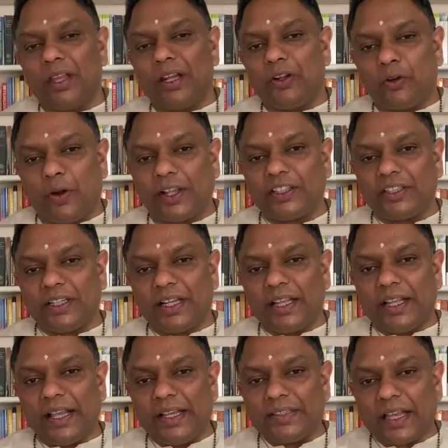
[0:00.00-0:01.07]
Trust
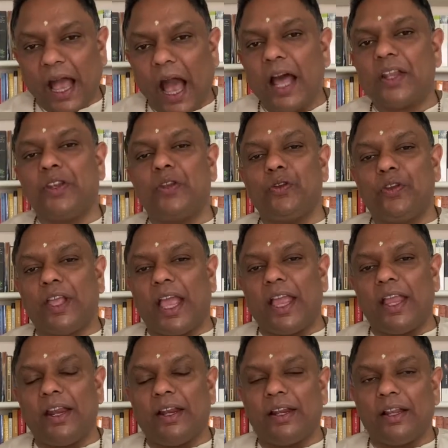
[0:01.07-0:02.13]
is hard to
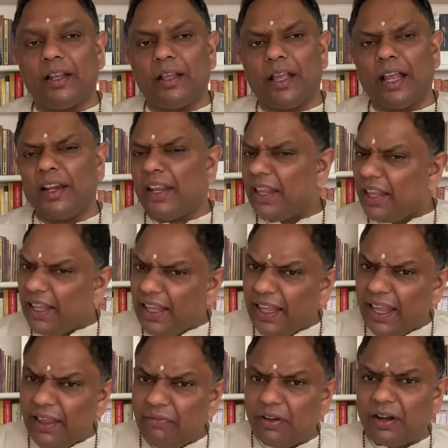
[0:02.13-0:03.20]
gain and
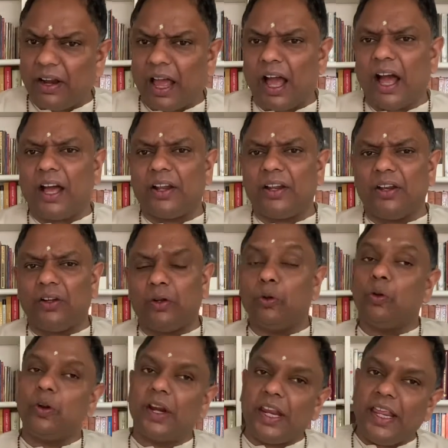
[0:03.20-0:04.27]
even harder to
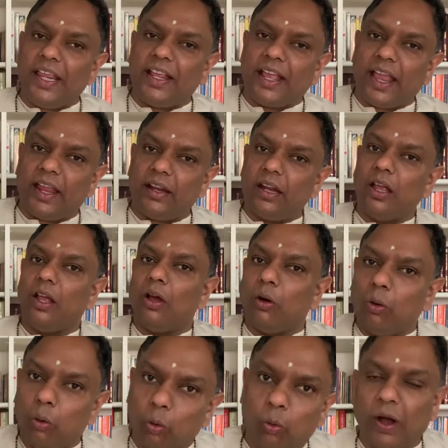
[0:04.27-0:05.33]
regain
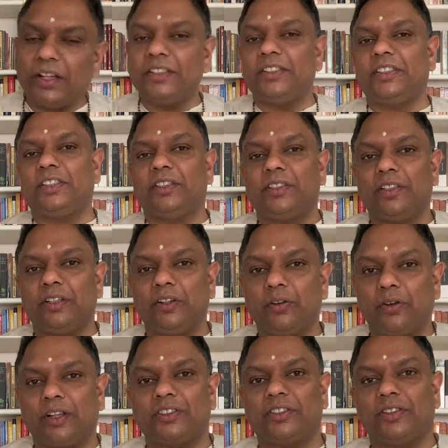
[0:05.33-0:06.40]
once
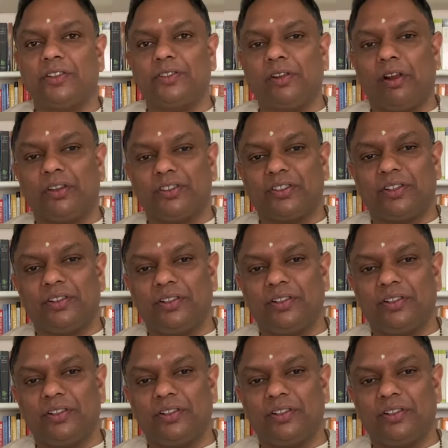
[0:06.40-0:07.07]
trust is lost.